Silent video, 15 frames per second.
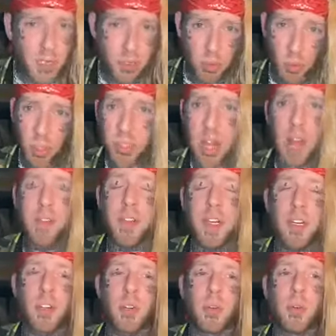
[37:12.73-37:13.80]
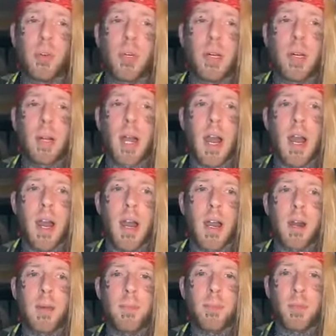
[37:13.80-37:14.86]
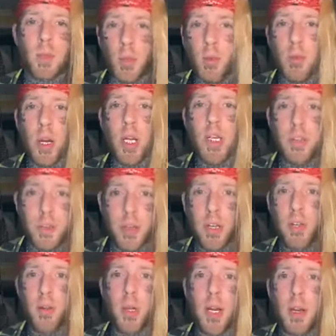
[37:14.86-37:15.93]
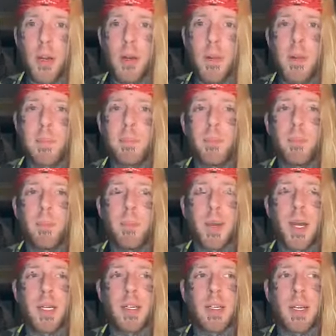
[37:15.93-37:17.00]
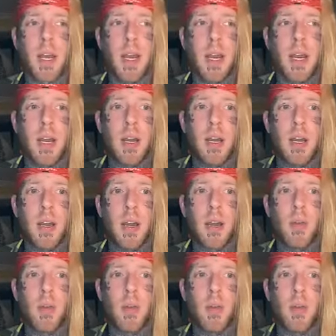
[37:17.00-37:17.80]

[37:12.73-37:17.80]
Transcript: so we'll definitely do uh, new merch for the new year but uh,